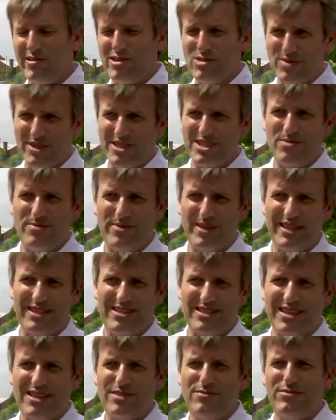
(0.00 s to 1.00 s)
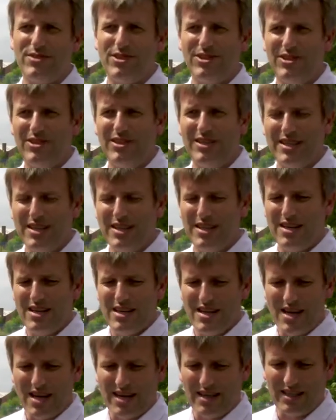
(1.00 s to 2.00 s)
responsibility for
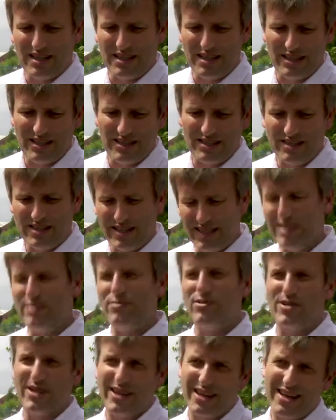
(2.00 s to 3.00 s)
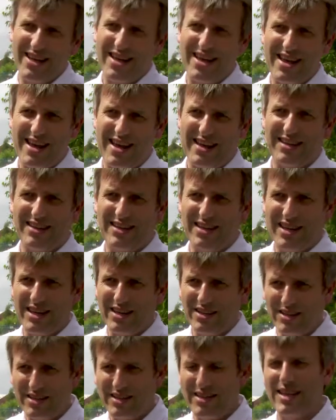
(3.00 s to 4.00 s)
delivering
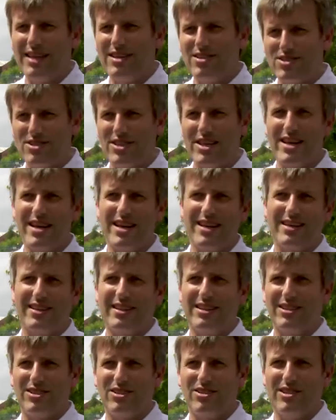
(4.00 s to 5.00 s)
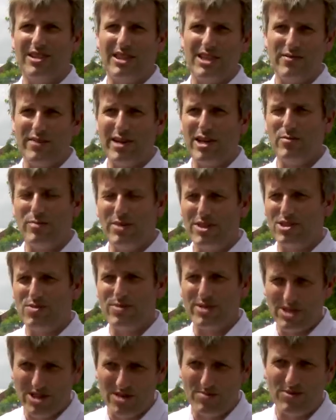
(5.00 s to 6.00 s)
and seeing that all the developments
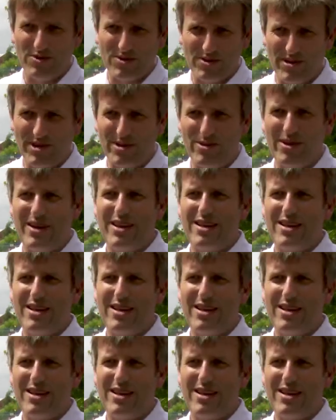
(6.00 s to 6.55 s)
which come through